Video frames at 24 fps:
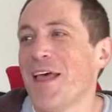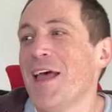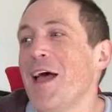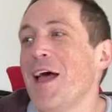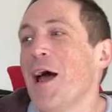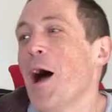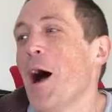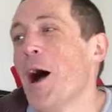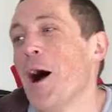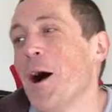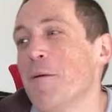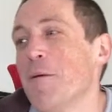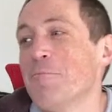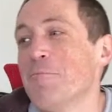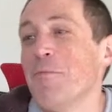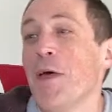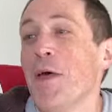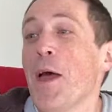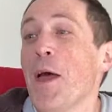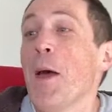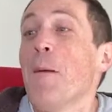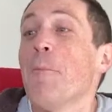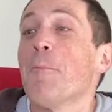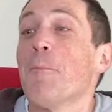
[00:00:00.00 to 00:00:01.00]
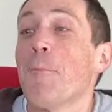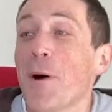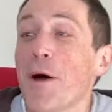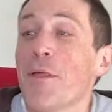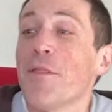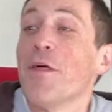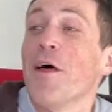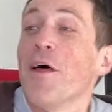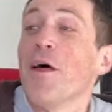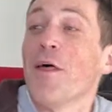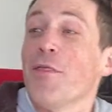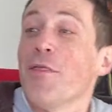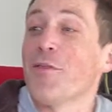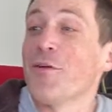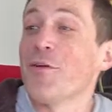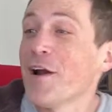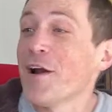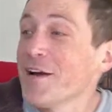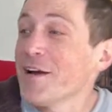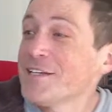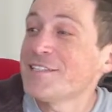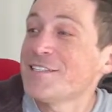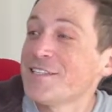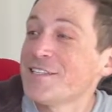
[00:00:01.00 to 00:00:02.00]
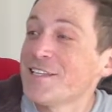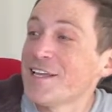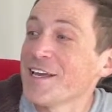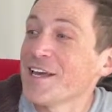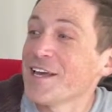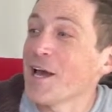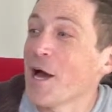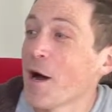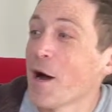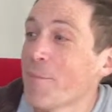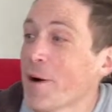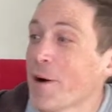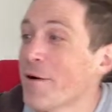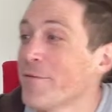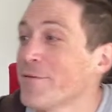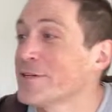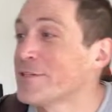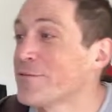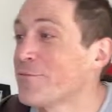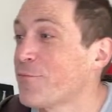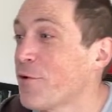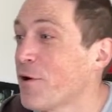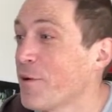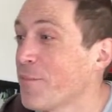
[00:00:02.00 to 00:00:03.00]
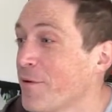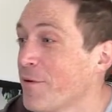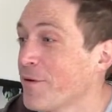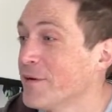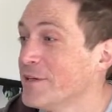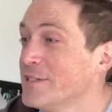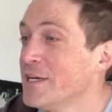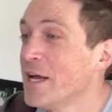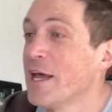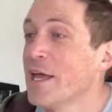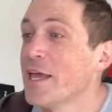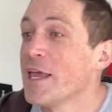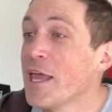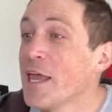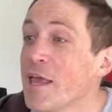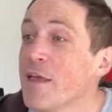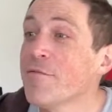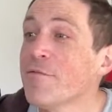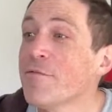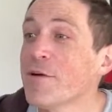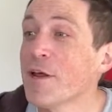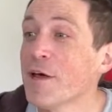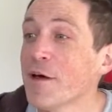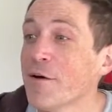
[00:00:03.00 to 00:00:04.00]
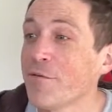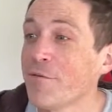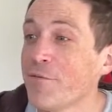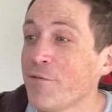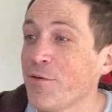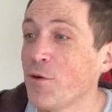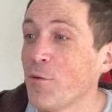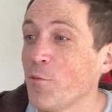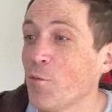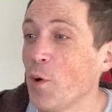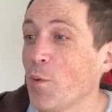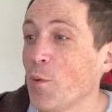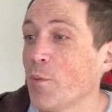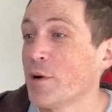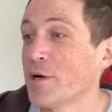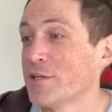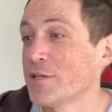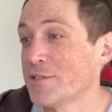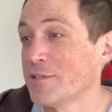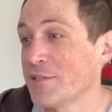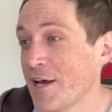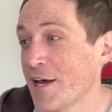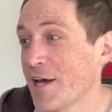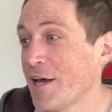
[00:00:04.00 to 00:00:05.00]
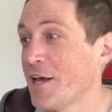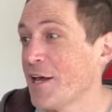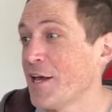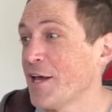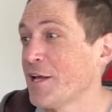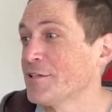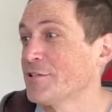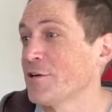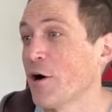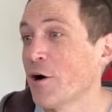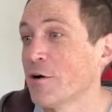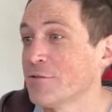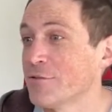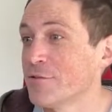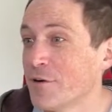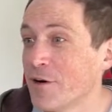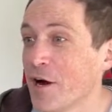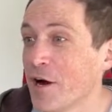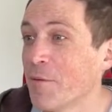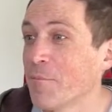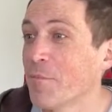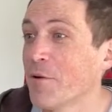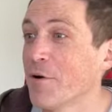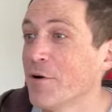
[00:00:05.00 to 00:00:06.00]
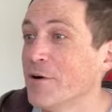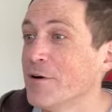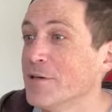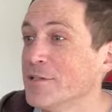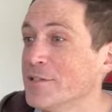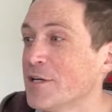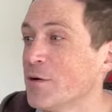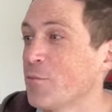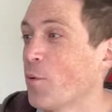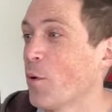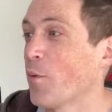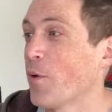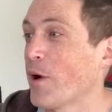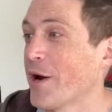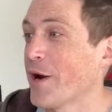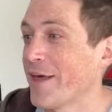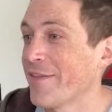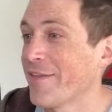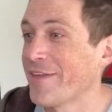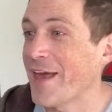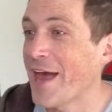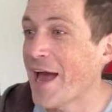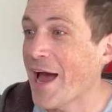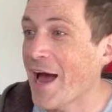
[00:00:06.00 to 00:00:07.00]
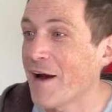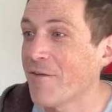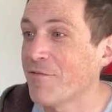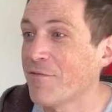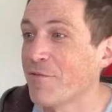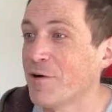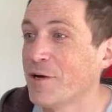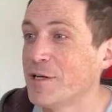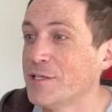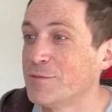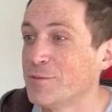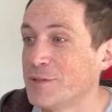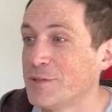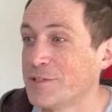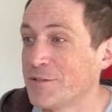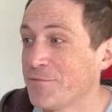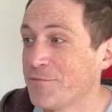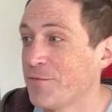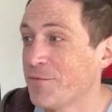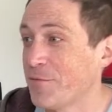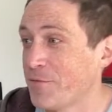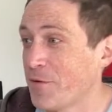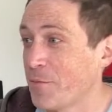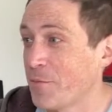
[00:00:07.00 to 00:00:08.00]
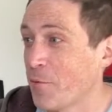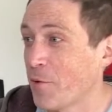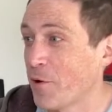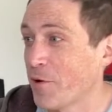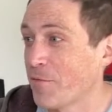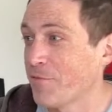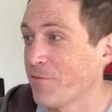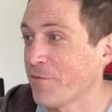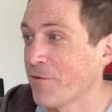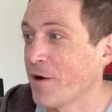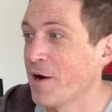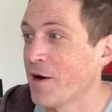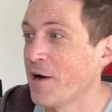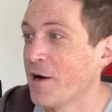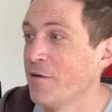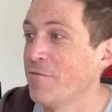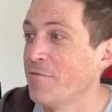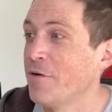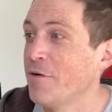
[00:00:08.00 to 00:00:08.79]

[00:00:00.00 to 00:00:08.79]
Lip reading: But the nice thing about this formula is, even if we were to say it's 100 numbers and we want to get the average, which is 50.5,